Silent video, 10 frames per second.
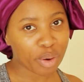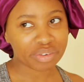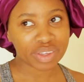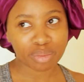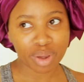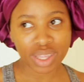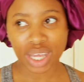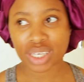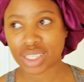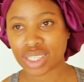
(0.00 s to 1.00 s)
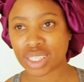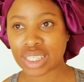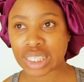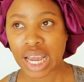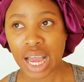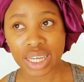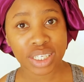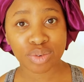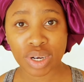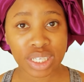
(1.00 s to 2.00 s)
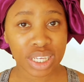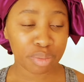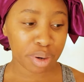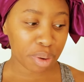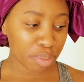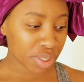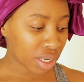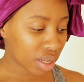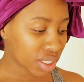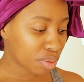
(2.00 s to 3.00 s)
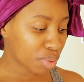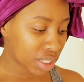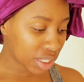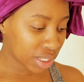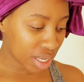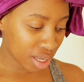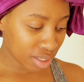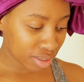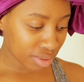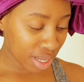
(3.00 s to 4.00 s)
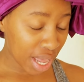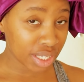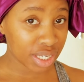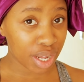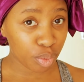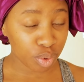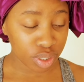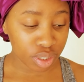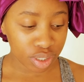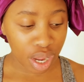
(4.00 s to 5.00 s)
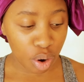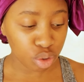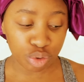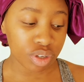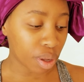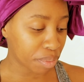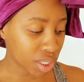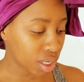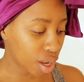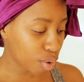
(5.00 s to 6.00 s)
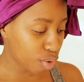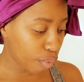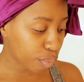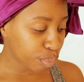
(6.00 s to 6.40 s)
I feel about that. I didn't want to celebrate my birthday last year, but this year I said I would. I'll do something. I don't know.